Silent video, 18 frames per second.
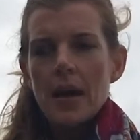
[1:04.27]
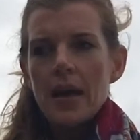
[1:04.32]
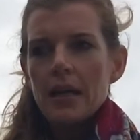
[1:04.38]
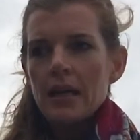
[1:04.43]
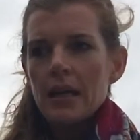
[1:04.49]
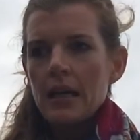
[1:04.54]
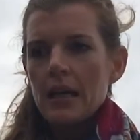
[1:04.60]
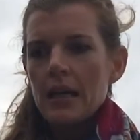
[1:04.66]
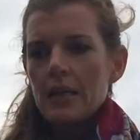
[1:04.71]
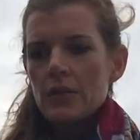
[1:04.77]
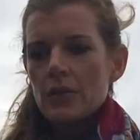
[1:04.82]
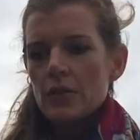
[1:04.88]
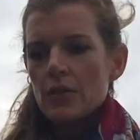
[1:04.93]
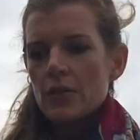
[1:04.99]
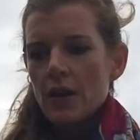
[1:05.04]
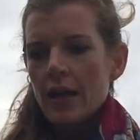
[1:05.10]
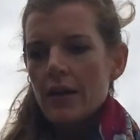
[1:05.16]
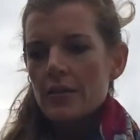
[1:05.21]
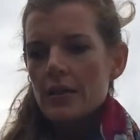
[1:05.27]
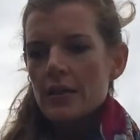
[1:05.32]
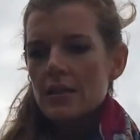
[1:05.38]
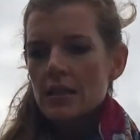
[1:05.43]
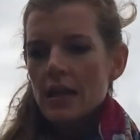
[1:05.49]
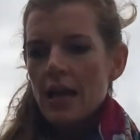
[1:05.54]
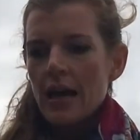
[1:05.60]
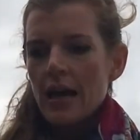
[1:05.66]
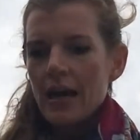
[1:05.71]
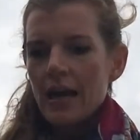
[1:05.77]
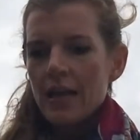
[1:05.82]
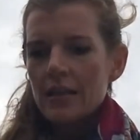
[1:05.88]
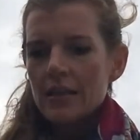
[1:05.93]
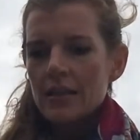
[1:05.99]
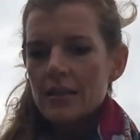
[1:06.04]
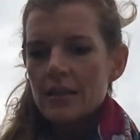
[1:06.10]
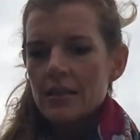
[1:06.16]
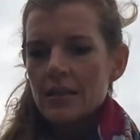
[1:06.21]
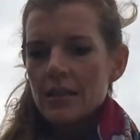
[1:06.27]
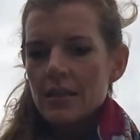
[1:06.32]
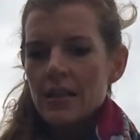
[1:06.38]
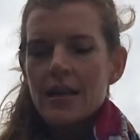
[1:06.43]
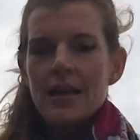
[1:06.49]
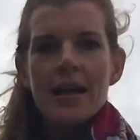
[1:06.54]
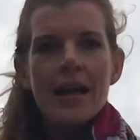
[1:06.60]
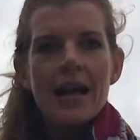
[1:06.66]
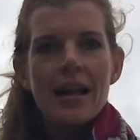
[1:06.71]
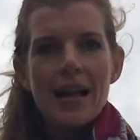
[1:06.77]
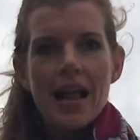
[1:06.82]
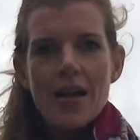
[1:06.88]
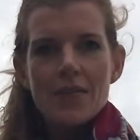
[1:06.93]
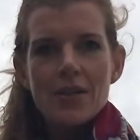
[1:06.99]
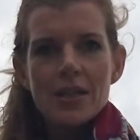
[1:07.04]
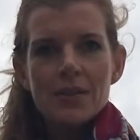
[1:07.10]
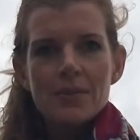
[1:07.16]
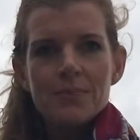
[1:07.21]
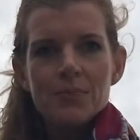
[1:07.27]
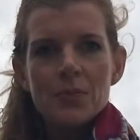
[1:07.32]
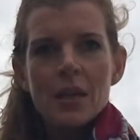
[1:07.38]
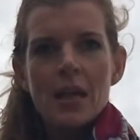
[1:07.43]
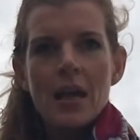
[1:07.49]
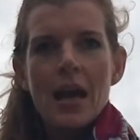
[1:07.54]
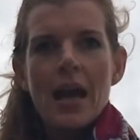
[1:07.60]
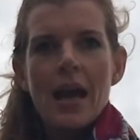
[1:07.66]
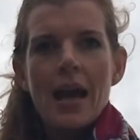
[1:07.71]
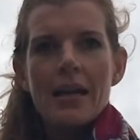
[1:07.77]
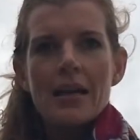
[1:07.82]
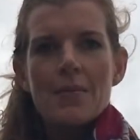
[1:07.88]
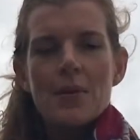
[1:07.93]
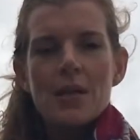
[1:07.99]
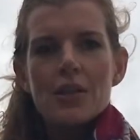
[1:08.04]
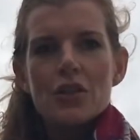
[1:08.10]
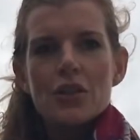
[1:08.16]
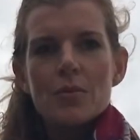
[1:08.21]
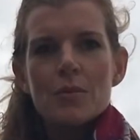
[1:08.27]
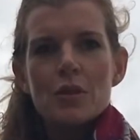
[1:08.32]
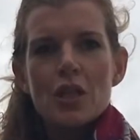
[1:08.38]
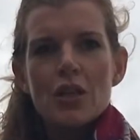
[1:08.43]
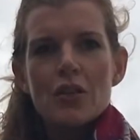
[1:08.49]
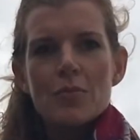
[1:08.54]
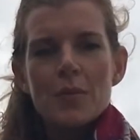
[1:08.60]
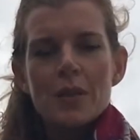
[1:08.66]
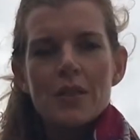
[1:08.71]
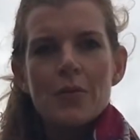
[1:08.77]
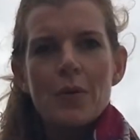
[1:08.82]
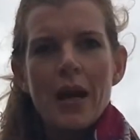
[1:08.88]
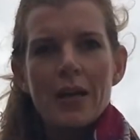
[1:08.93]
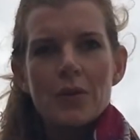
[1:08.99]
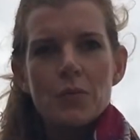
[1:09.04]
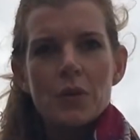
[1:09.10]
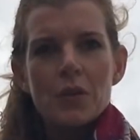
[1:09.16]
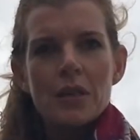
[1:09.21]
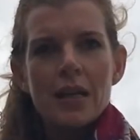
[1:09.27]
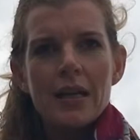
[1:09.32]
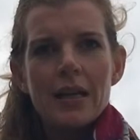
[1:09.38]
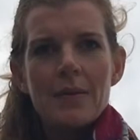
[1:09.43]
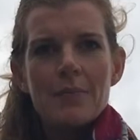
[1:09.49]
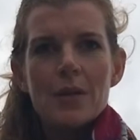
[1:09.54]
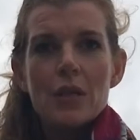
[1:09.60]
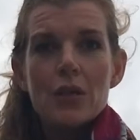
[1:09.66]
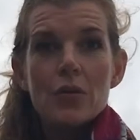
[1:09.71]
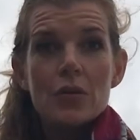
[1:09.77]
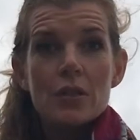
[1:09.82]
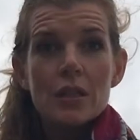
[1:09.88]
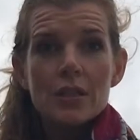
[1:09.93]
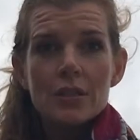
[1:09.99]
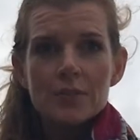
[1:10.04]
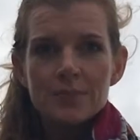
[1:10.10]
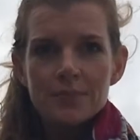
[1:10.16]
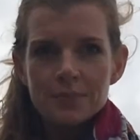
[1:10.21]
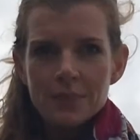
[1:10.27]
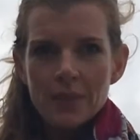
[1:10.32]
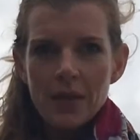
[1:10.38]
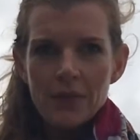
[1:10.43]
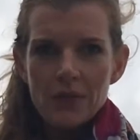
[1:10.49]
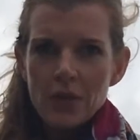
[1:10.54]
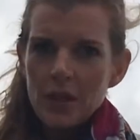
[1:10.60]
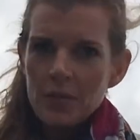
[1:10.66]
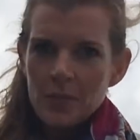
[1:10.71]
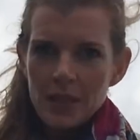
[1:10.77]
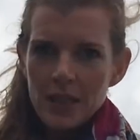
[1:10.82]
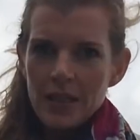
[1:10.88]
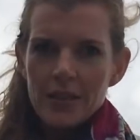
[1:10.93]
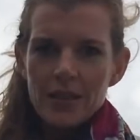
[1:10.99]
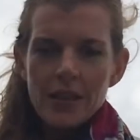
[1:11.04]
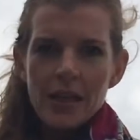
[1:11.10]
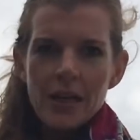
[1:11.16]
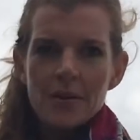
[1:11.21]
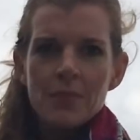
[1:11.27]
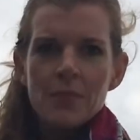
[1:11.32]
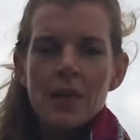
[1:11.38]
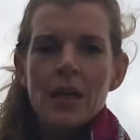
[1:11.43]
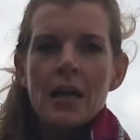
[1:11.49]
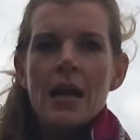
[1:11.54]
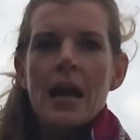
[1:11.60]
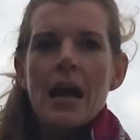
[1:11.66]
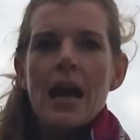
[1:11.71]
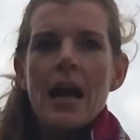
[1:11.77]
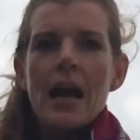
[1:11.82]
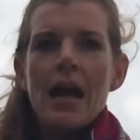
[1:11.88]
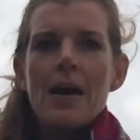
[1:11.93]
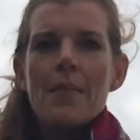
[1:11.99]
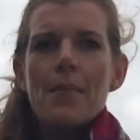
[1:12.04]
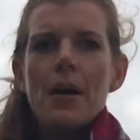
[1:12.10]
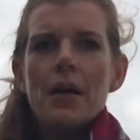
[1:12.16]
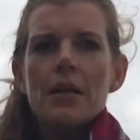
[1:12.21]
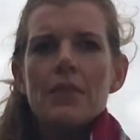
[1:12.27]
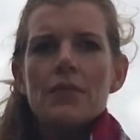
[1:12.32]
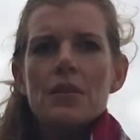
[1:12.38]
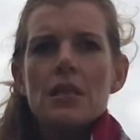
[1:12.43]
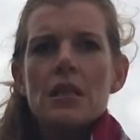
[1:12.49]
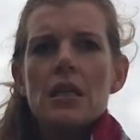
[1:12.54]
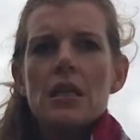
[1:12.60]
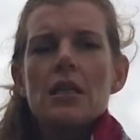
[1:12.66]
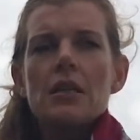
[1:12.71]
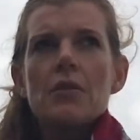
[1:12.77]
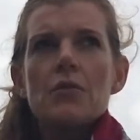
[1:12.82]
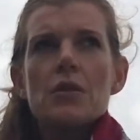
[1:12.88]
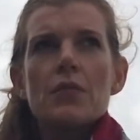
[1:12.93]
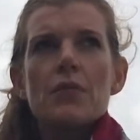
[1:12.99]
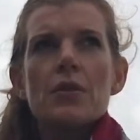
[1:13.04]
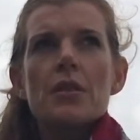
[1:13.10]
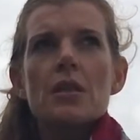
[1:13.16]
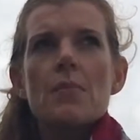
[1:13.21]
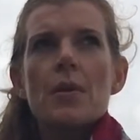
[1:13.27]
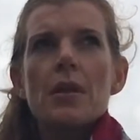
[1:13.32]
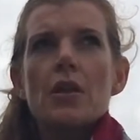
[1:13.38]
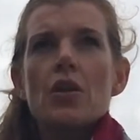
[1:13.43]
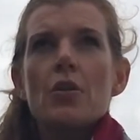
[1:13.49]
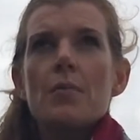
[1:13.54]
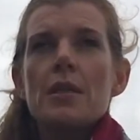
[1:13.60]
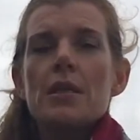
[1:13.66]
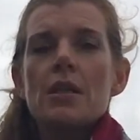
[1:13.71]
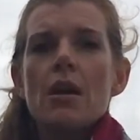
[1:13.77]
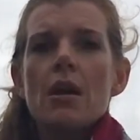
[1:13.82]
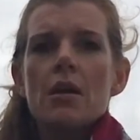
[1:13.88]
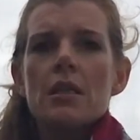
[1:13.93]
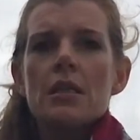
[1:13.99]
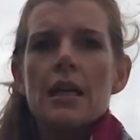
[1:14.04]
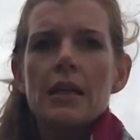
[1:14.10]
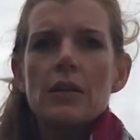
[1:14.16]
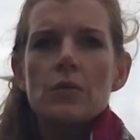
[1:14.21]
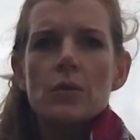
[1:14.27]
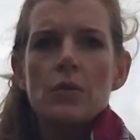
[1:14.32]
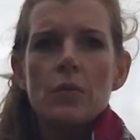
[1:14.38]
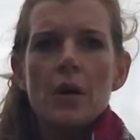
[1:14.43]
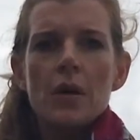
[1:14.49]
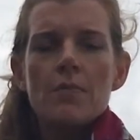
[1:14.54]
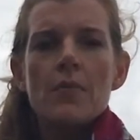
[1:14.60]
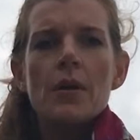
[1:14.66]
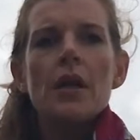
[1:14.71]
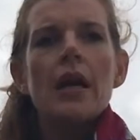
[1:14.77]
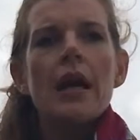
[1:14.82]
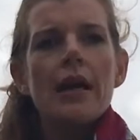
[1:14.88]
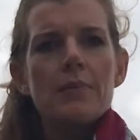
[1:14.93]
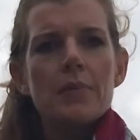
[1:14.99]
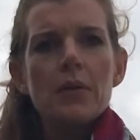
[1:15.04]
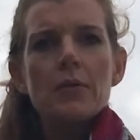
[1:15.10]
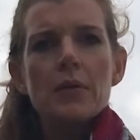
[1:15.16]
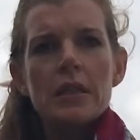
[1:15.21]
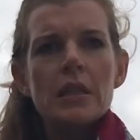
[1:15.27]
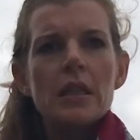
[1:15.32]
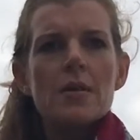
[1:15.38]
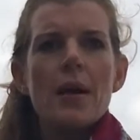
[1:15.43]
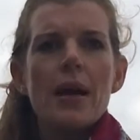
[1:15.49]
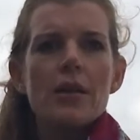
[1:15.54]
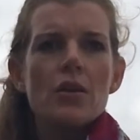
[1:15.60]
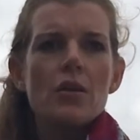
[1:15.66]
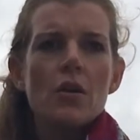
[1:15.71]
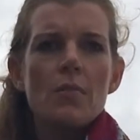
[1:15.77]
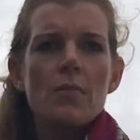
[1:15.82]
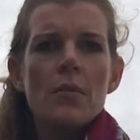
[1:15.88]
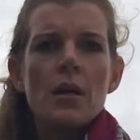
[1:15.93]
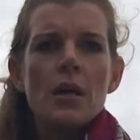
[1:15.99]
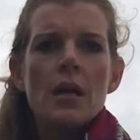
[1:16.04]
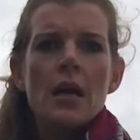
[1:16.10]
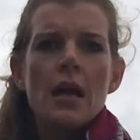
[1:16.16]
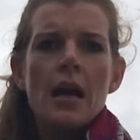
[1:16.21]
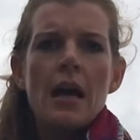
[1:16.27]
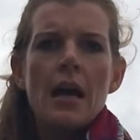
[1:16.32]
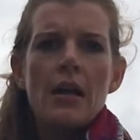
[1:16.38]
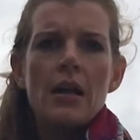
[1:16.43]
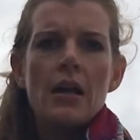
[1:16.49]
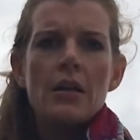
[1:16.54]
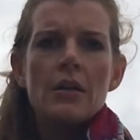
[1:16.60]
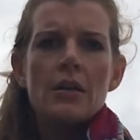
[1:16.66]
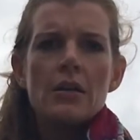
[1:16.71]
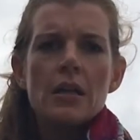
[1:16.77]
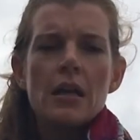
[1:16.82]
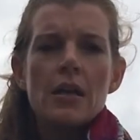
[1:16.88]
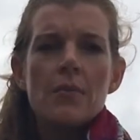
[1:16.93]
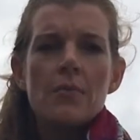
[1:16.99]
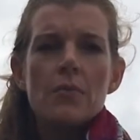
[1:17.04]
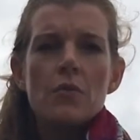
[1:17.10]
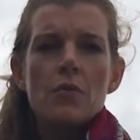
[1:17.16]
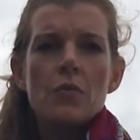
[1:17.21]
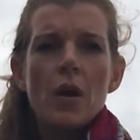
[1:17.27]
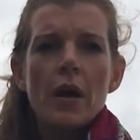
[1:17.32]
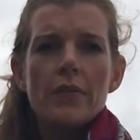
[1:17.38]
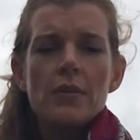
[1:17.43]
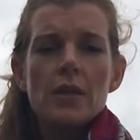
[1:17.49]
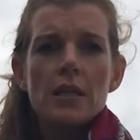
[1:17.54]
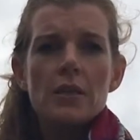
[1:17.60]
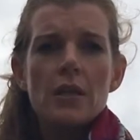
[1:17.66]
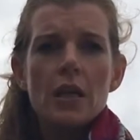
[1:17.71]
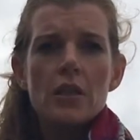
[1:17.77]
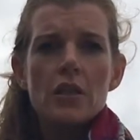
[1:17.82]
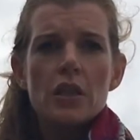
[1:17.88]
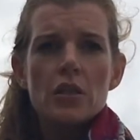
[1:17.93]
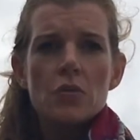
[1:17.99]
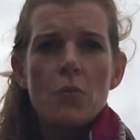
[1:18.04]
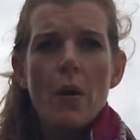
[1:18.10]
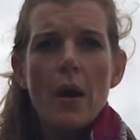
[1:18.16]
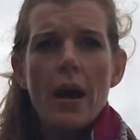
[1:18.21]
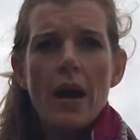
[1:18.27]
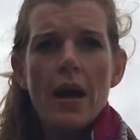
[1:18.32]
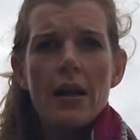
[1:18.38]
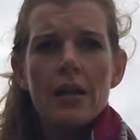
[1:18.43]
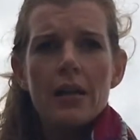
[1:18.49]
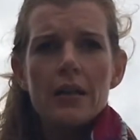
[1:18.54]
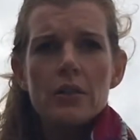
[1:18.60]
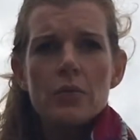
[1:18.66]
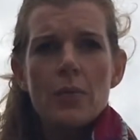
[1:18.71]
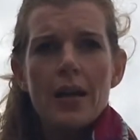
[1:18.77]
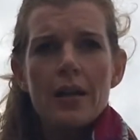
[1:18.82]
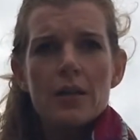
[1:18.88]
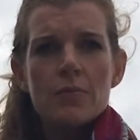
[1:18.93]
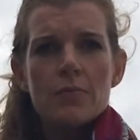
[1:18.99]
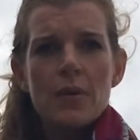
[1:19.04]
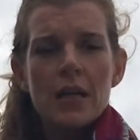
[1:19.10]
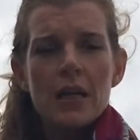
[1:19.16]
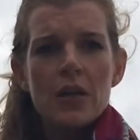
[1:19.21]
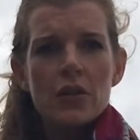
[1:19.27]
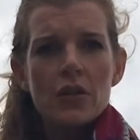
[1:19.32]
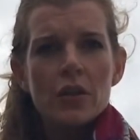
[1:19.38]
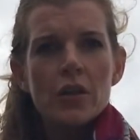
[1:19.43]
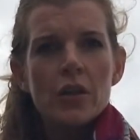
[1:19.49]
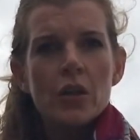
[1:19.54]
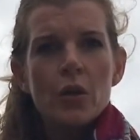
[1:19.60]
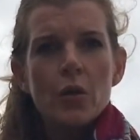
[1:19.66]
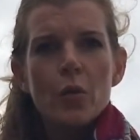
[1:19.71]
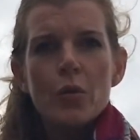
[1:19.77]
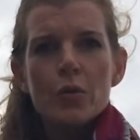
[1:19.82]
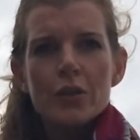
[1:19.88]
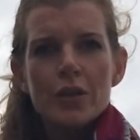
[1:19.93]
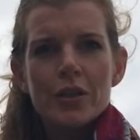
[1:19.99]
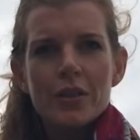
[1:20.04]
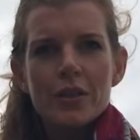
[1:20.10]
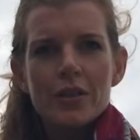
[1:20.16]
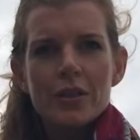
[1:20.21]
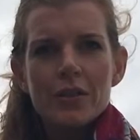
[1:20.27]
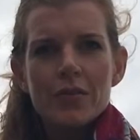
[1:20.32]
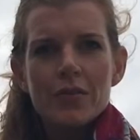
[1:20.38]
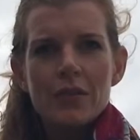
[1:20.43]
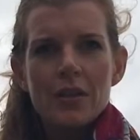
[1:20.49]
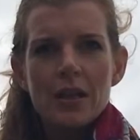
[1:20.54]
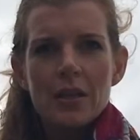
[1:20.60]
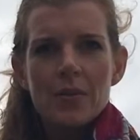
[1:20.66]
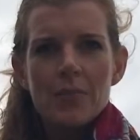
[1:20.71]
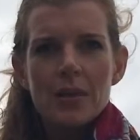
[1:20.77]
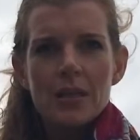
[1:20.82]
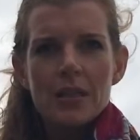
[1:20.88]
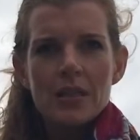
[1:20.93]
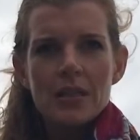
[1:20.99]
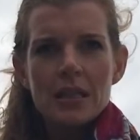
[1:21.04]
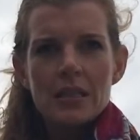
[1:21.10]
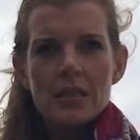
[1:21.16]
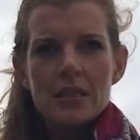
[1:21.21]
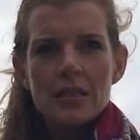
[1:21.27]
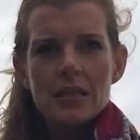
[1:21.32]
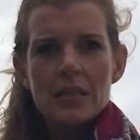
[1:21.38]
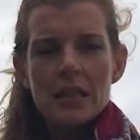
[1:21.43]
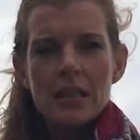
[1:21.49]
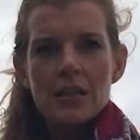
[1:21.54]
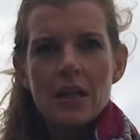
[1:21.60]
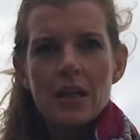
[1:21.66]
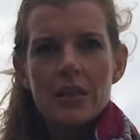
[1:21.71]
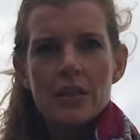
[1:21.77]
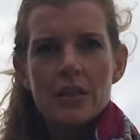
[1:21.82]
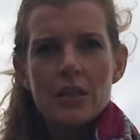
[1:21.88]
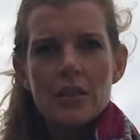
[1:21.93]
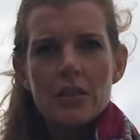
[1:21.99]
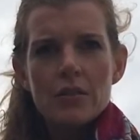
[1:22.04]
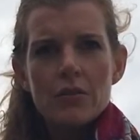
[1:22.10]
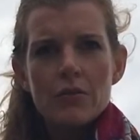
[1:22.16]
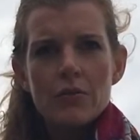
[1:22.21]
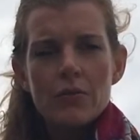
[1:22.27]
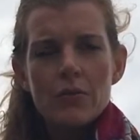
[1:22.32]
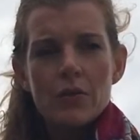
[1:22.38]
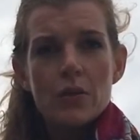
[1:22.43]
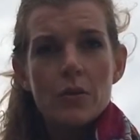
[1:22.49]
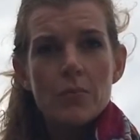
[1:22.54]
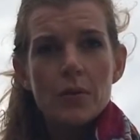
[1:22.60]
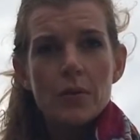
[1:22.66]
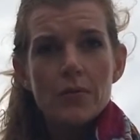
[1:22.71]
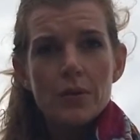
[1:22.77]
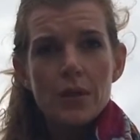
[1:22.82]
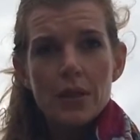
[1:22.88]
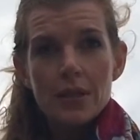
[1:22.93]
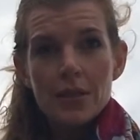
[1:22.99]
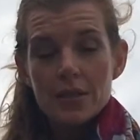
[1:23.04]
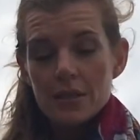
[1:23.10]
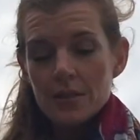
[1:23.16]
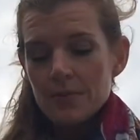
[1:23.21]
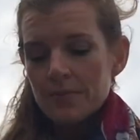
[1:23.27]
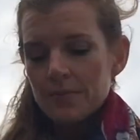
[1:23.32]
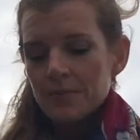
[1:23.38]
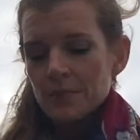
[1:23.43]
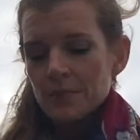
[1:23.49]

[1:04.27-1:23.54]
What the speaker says: back in 2011, and I met a German gentleman who had one and let me use it after I'd been ill there. That was the first time I'd come into contact with one, but I had been reading about them and the Rife technology as well as many other alternative therapies and technologies for a number of years.